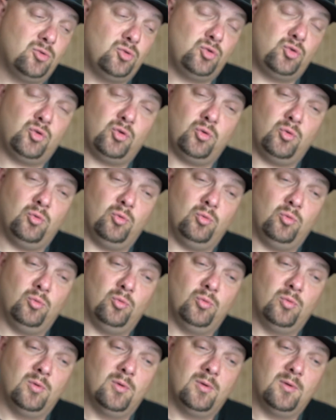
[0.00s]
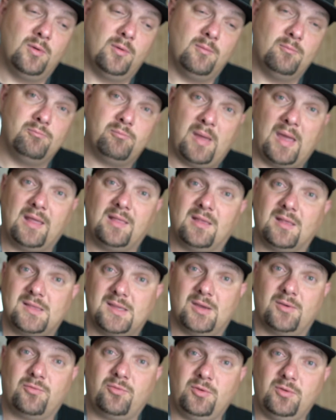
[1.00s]
to make the
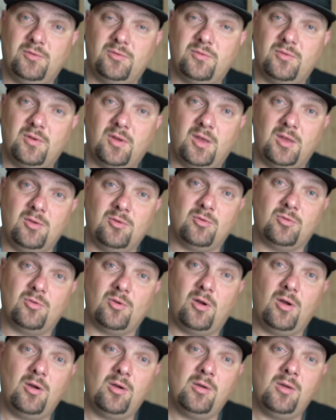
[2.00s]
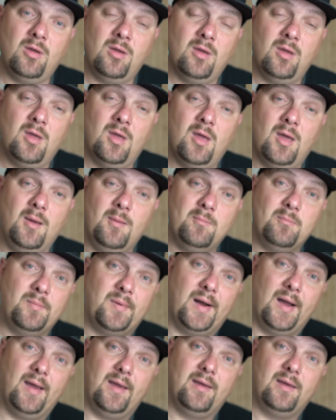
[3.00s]
difference in your dog,
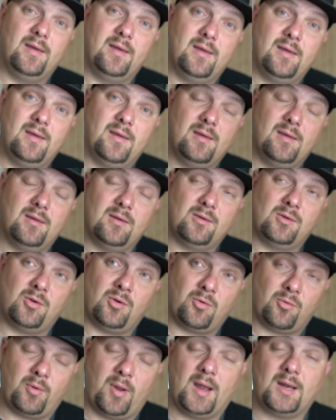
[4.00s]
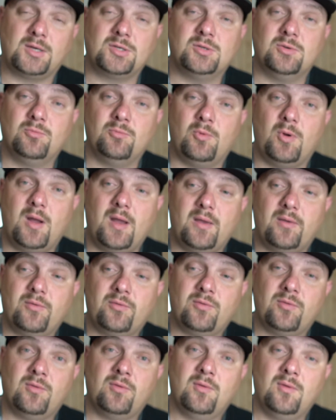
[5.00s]
but correction
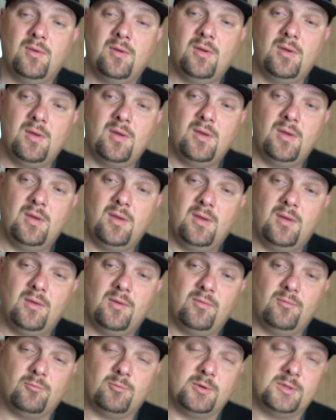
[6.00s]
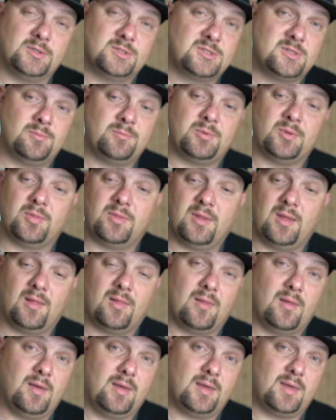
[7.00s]
wise, with simple thing
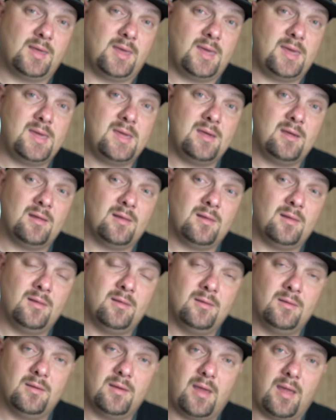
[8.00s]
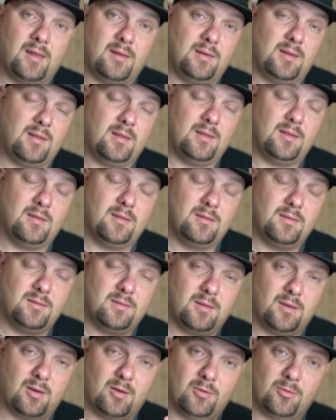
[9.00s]
like heel and
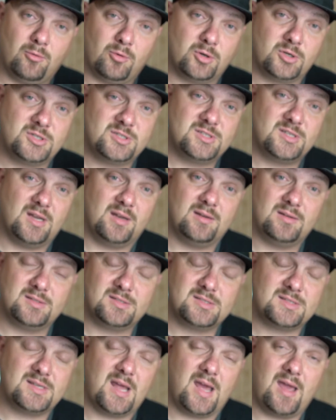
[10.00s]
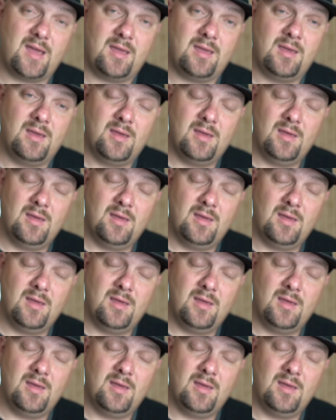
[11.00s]
or sit and stay,